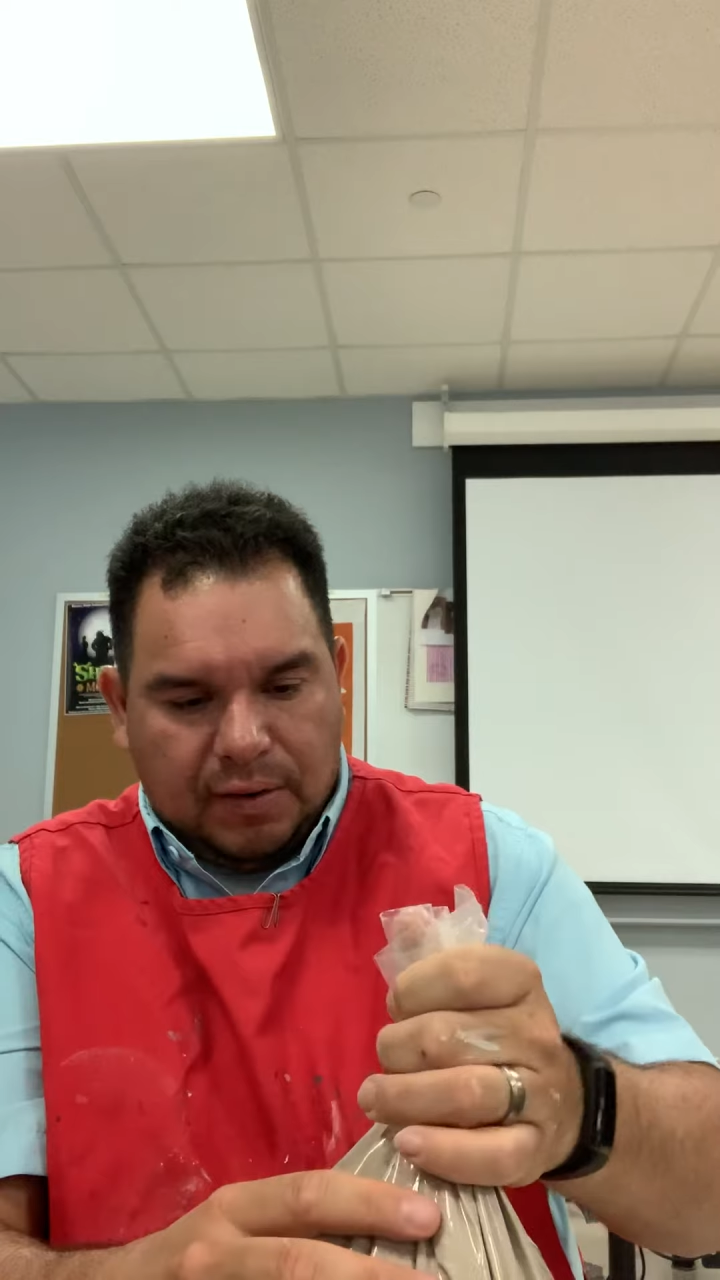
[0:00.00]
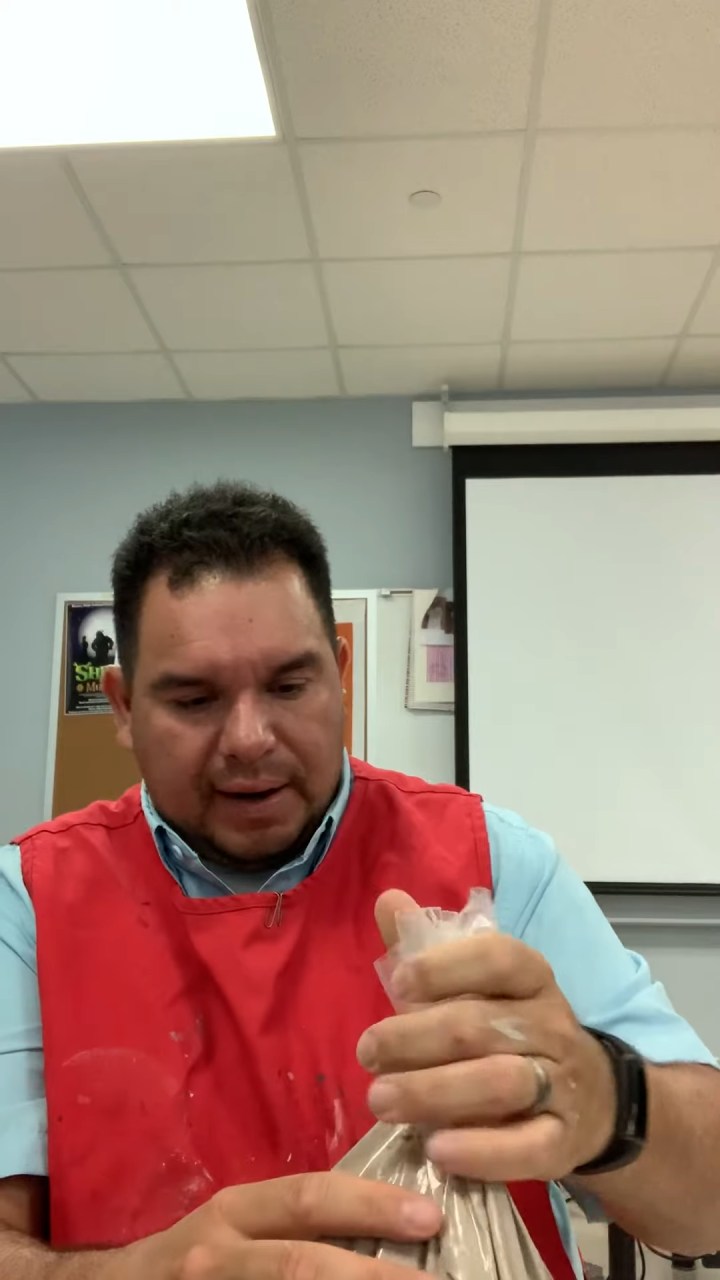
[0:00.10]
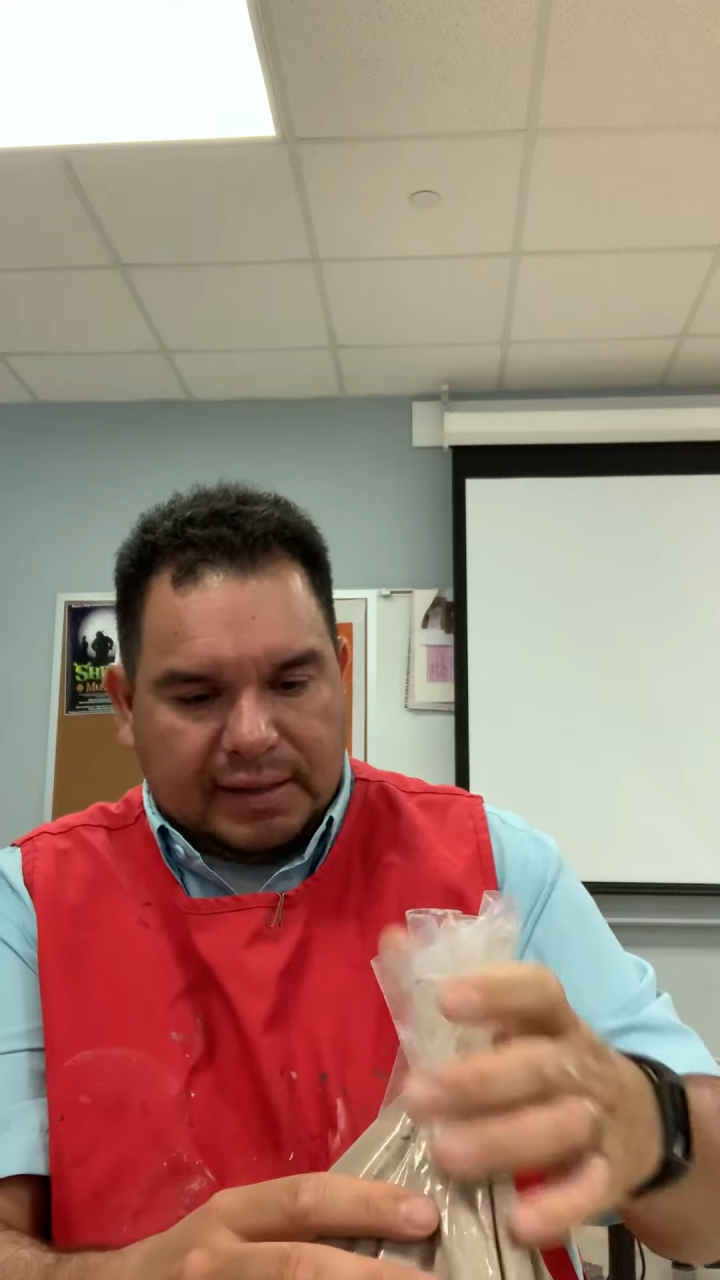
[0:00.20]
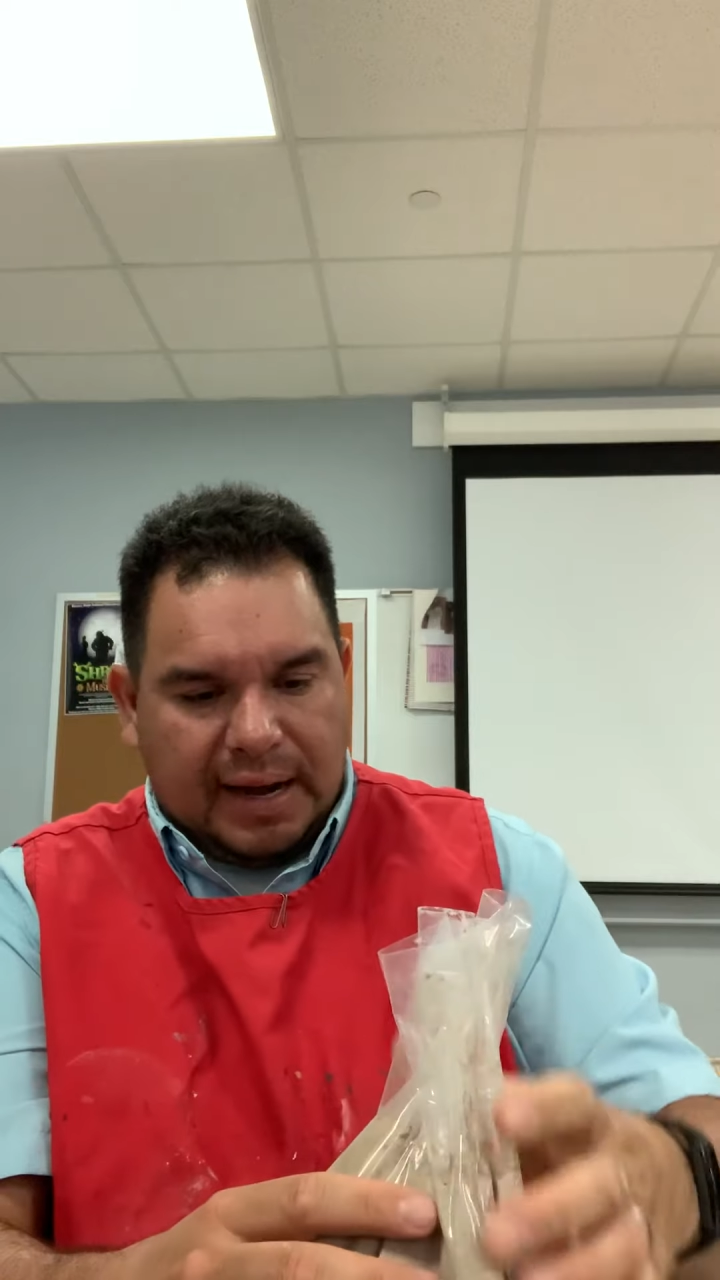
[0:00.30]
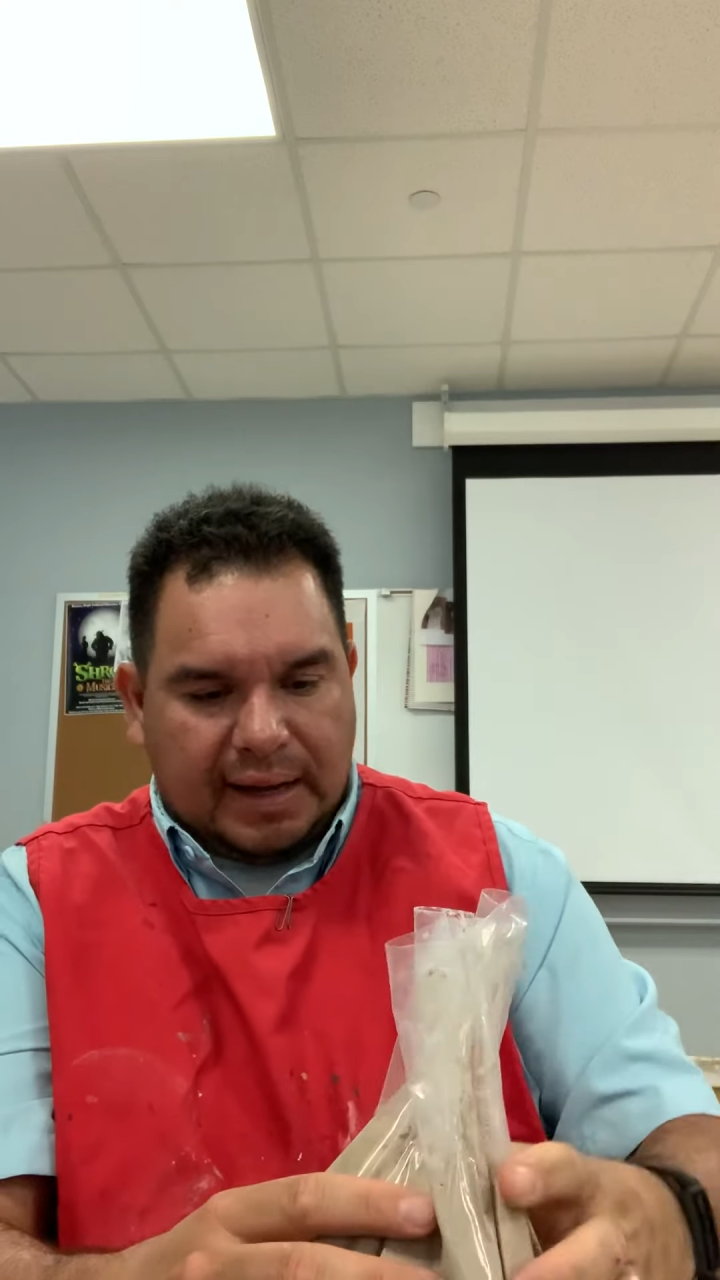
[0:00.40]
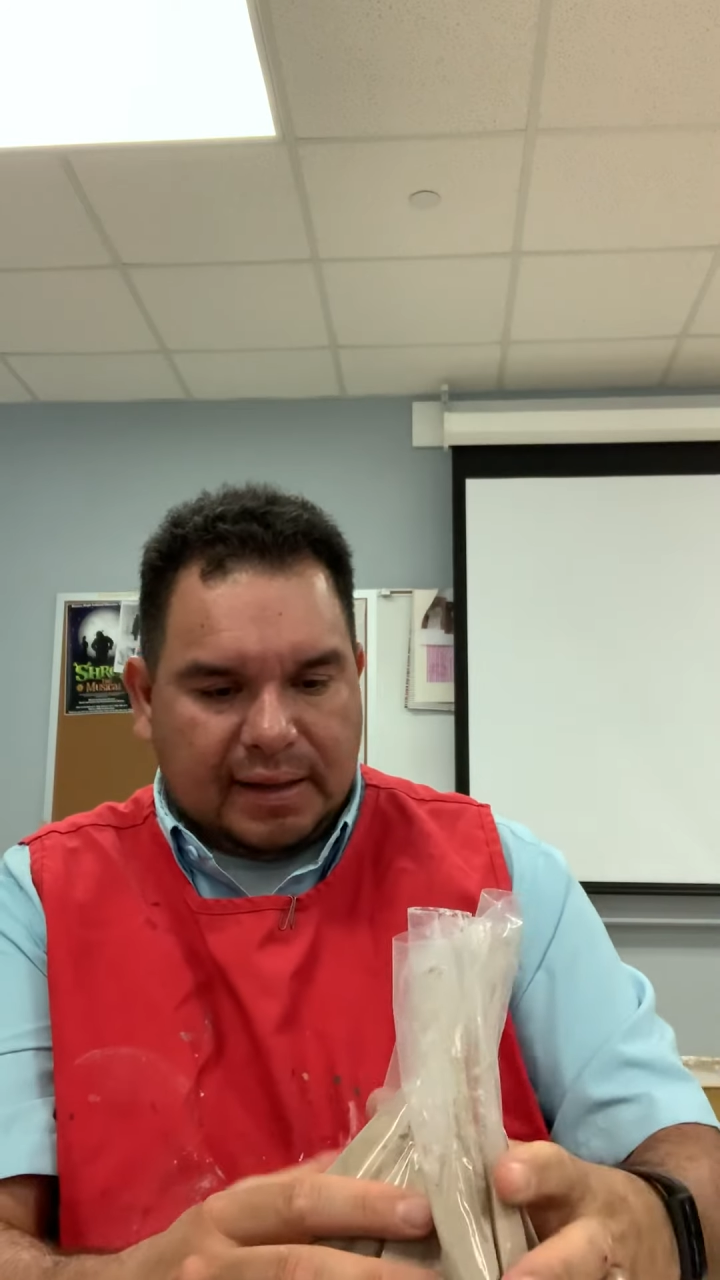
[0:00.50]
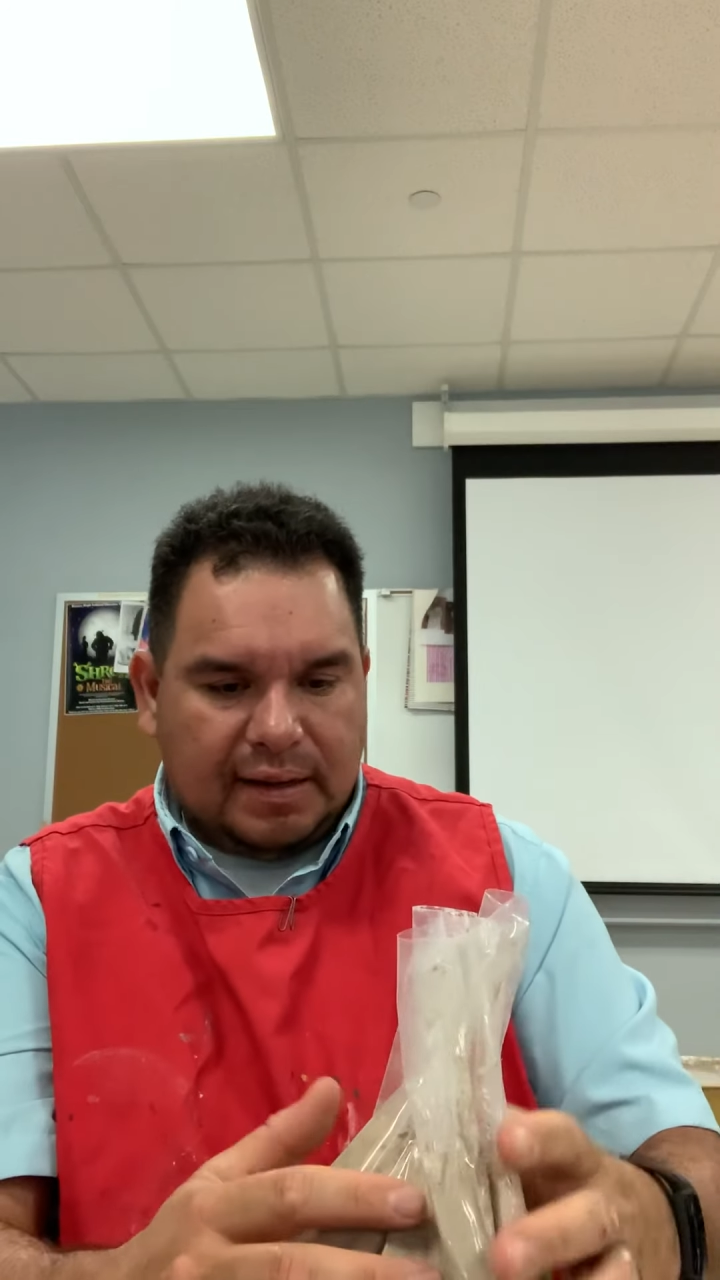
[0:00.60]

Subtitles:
I checked it.